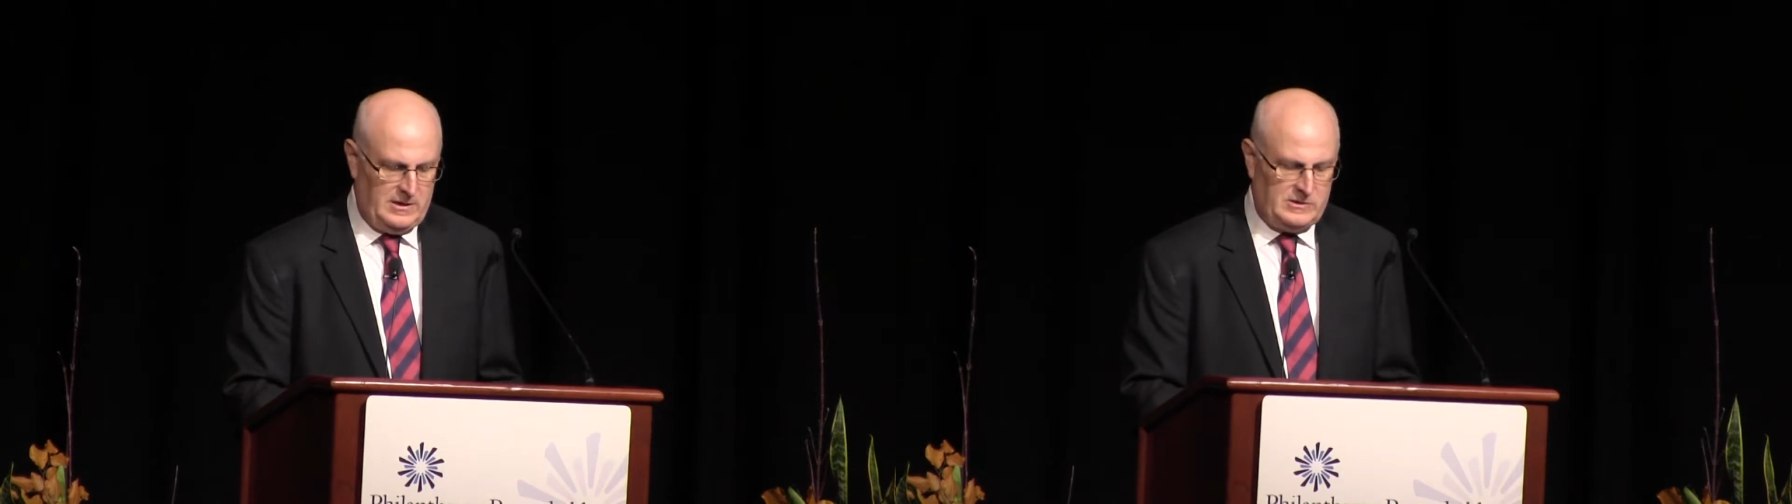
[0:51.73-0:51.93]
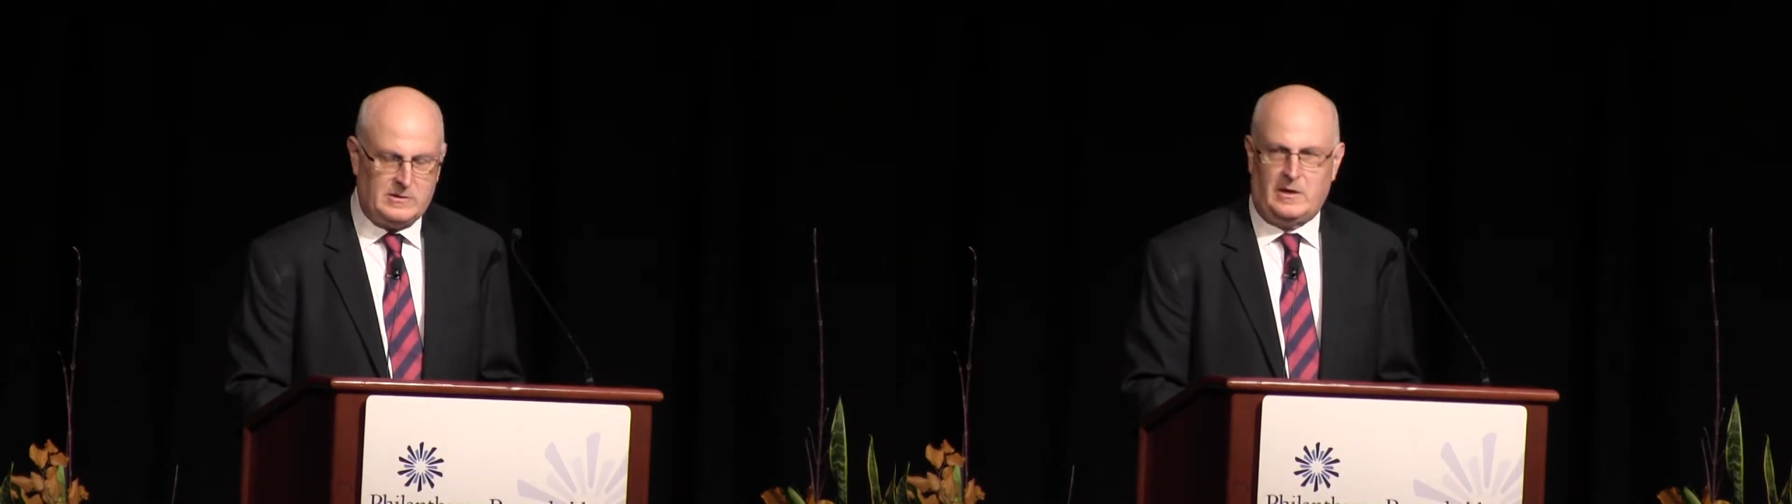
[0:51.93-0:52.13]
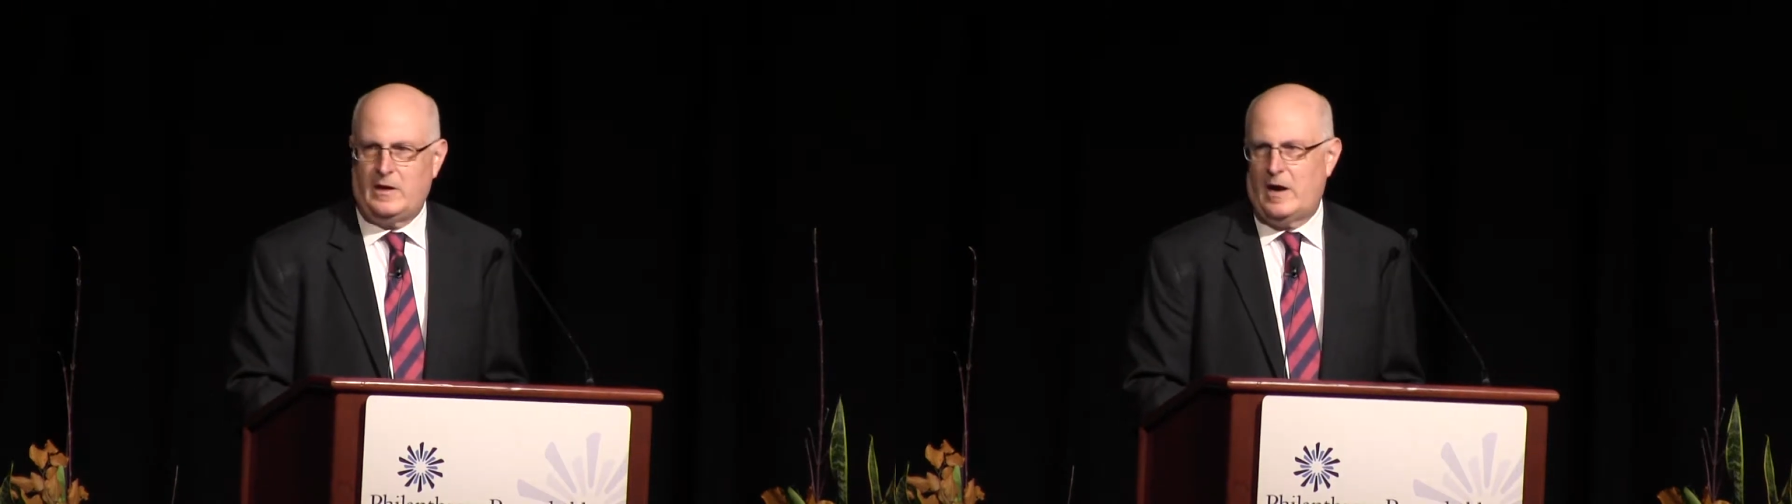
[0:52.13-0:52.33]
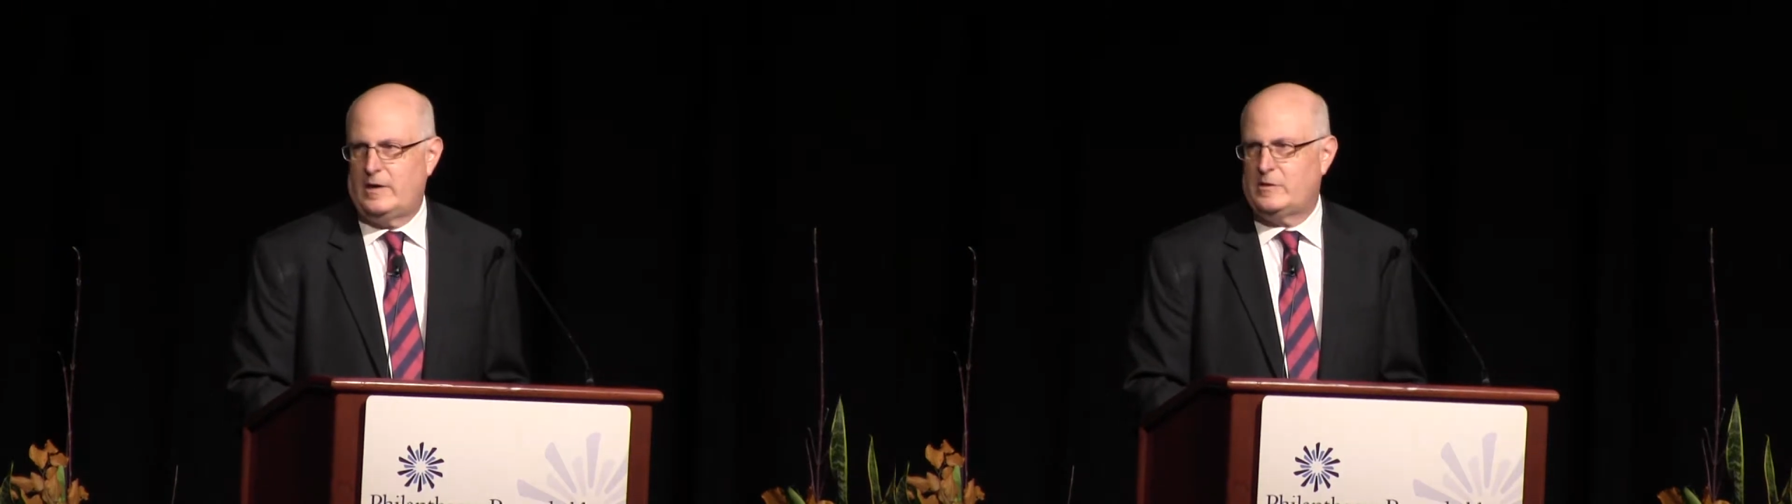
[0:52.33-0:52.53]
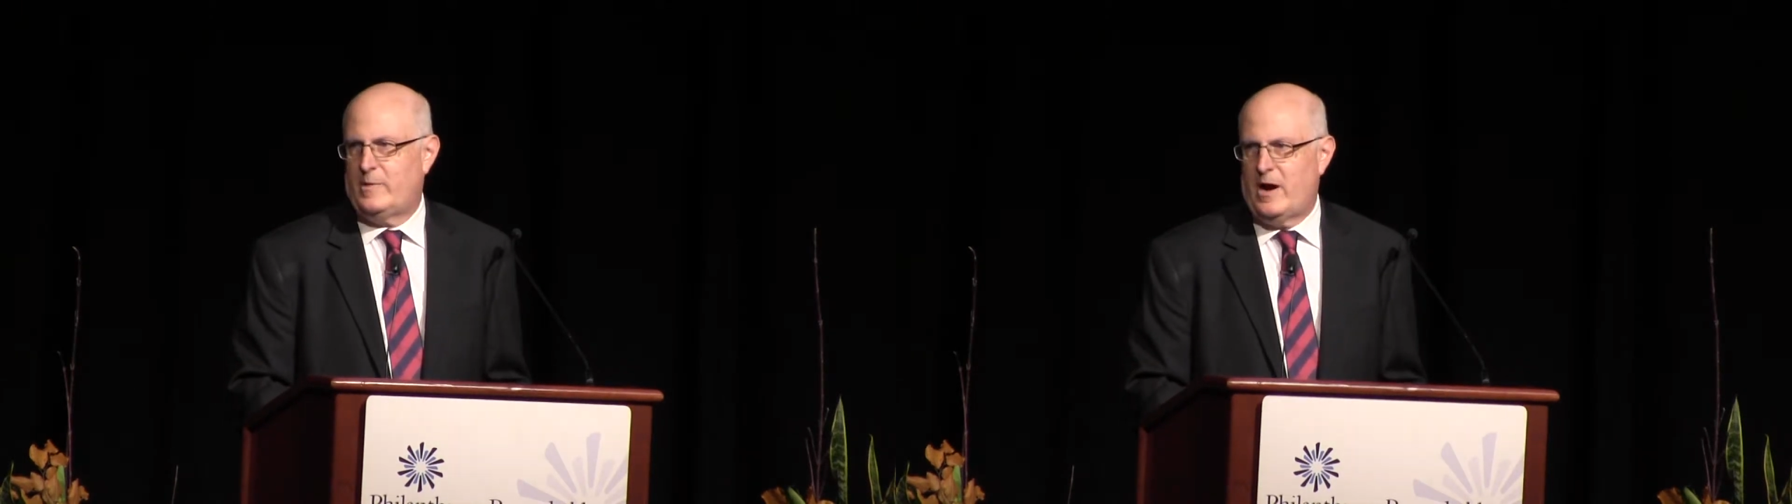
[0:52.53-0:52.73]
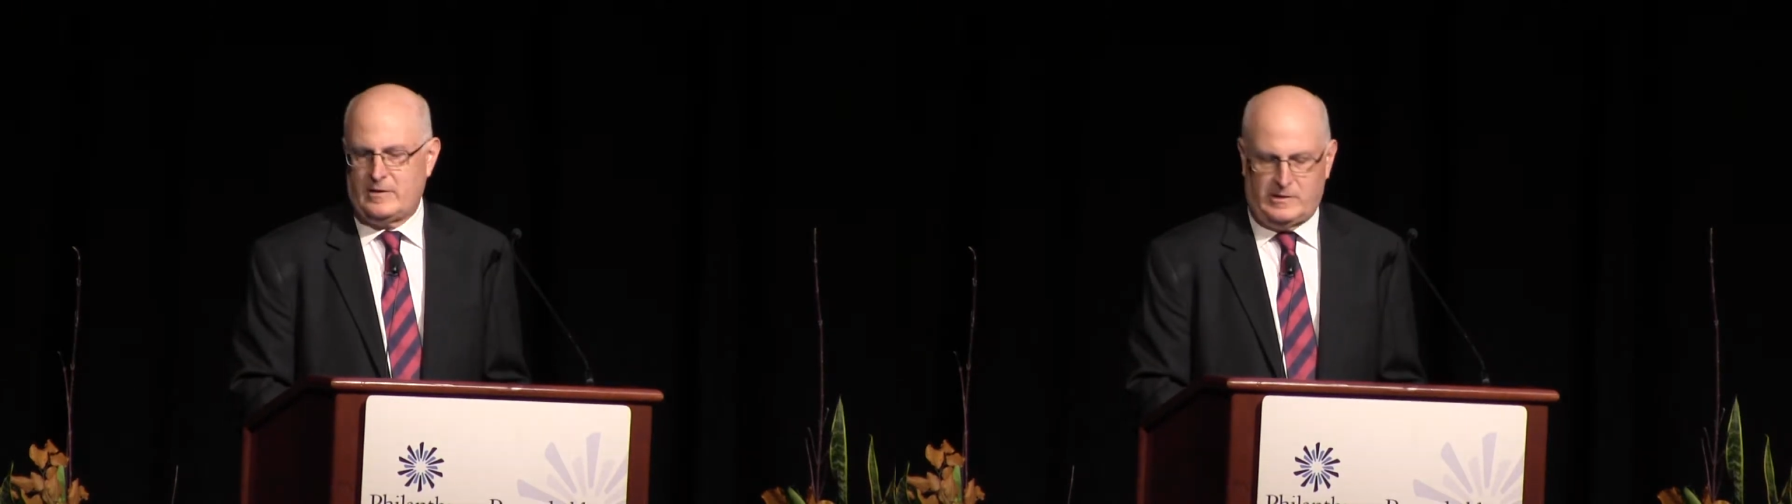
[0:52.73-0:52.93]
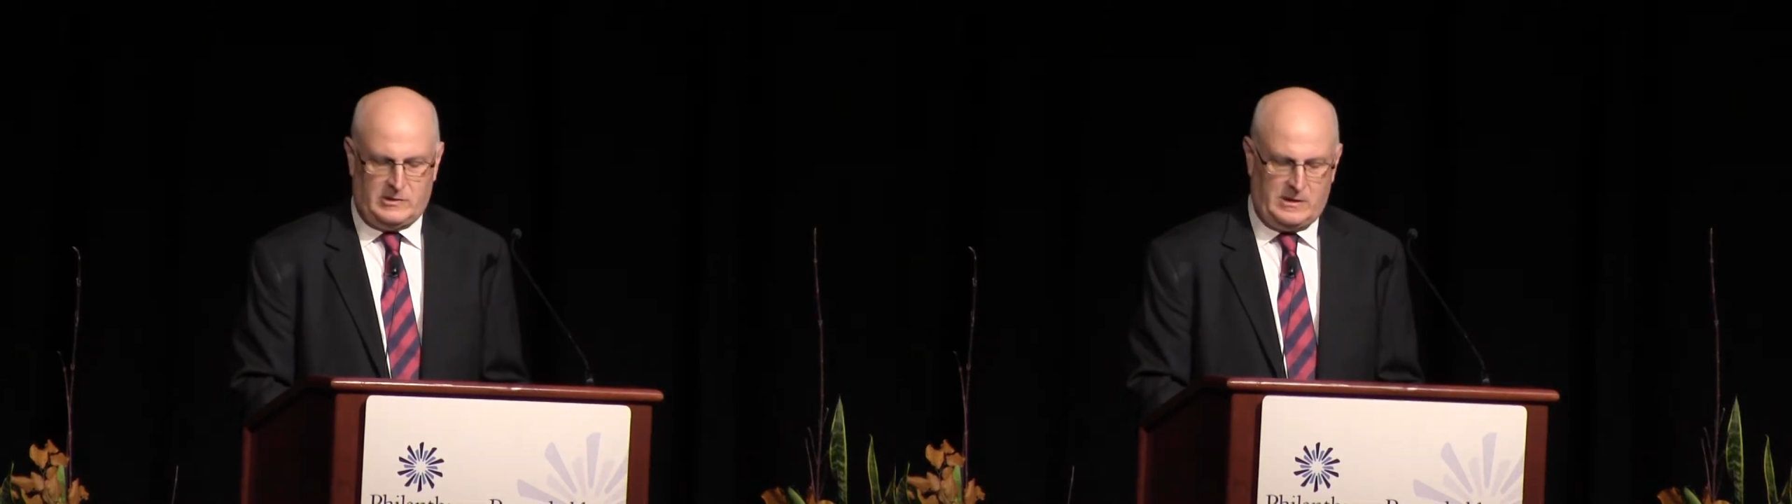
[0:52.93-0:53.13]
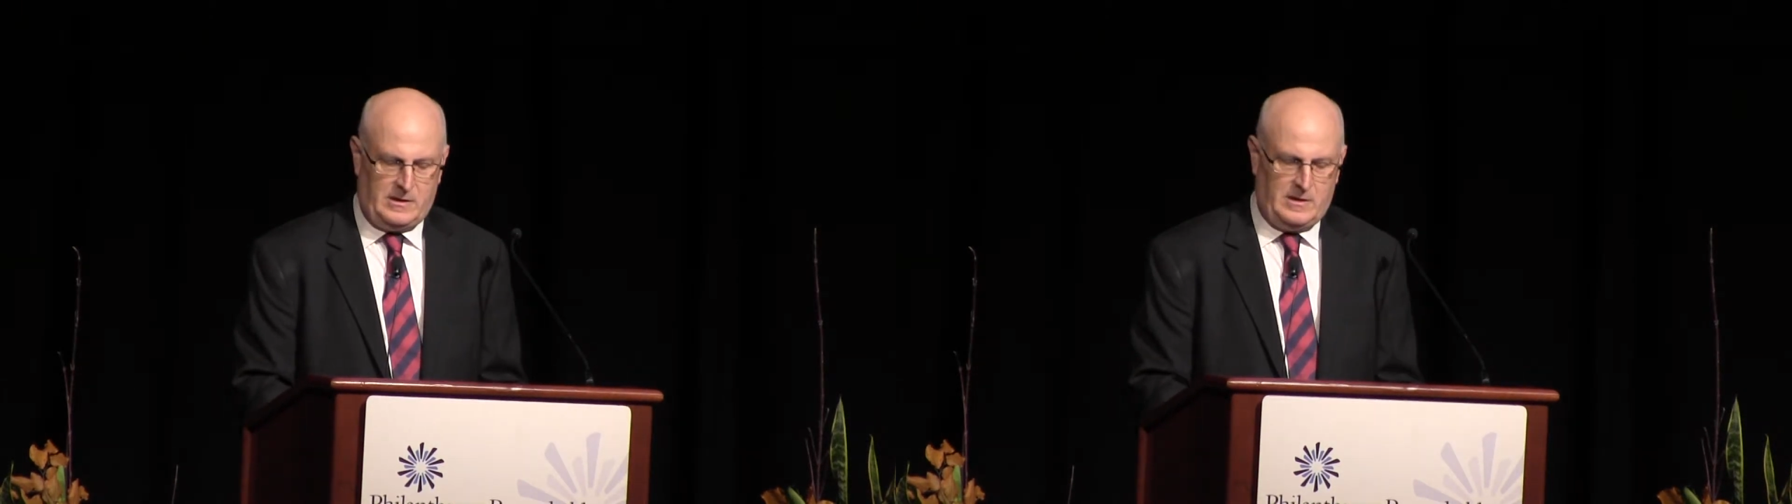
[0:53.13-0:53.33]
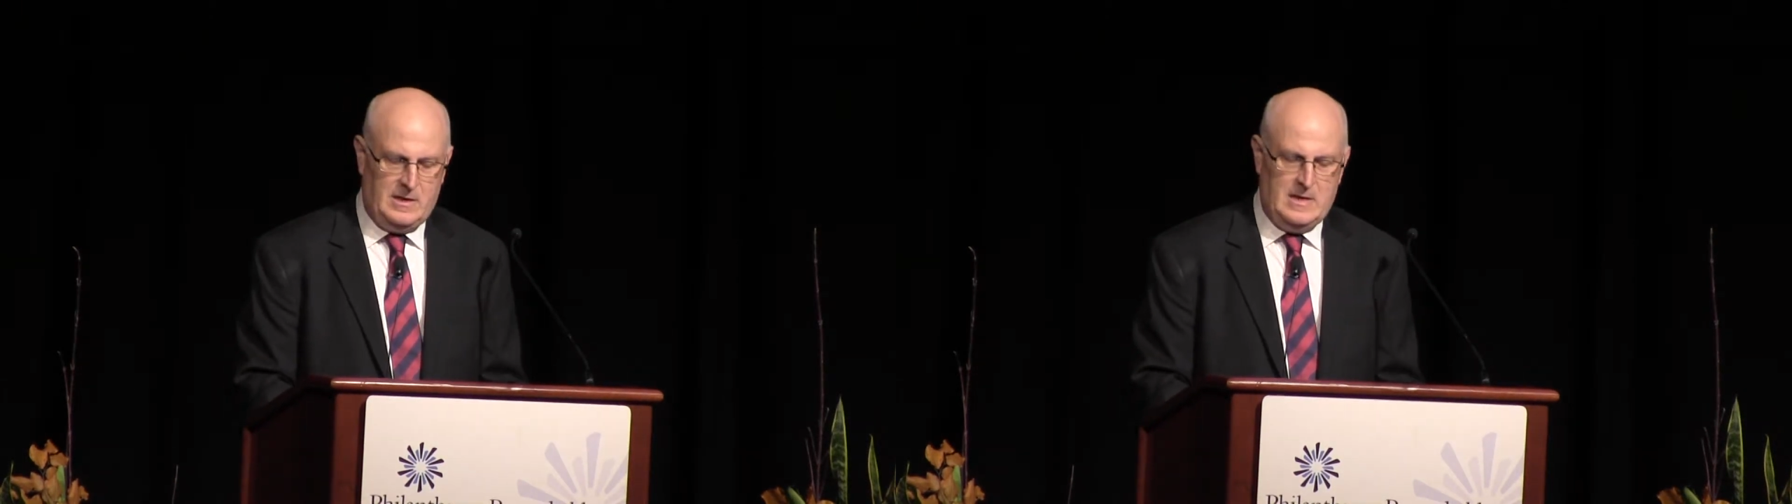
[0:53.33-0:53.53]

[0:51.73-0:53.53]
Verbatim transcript: this, in our democracy.